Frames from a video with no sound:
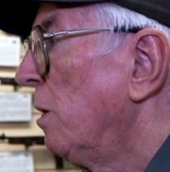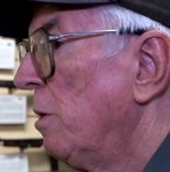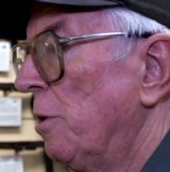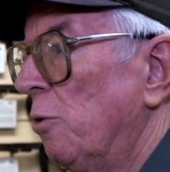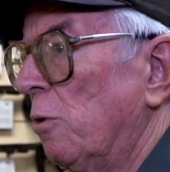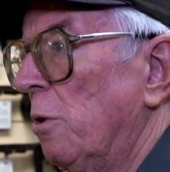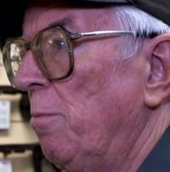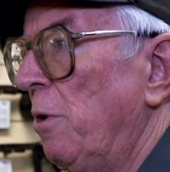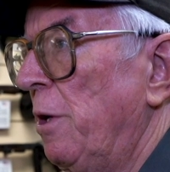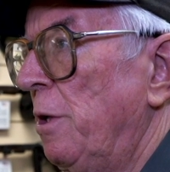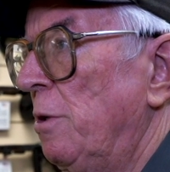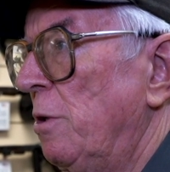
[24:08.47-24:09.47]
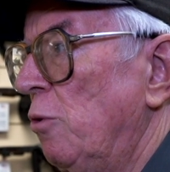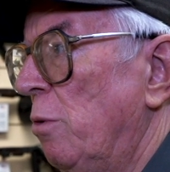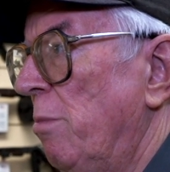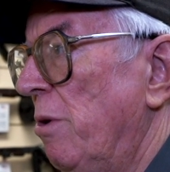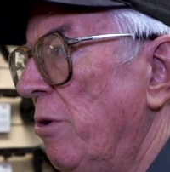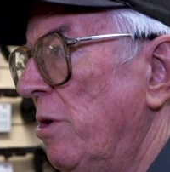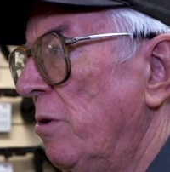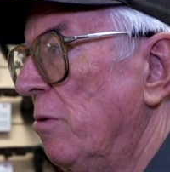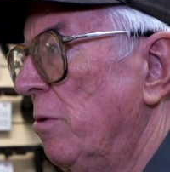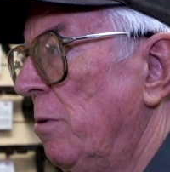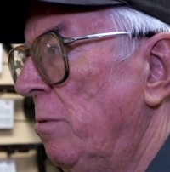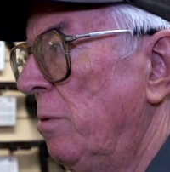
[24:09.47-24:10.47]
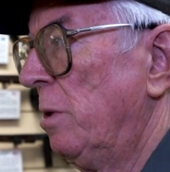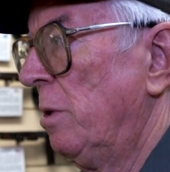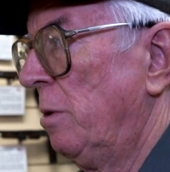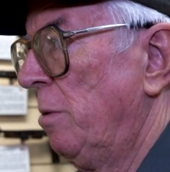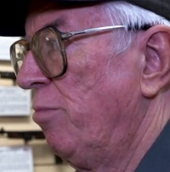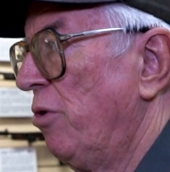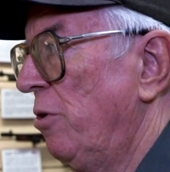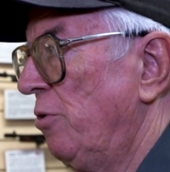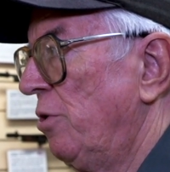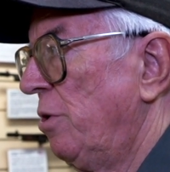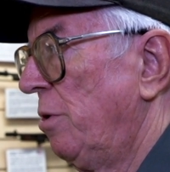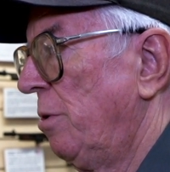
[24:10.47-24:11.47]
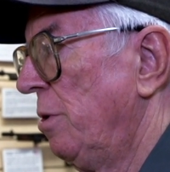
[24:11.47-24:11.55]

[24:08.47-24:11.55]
They took the plans to America and approached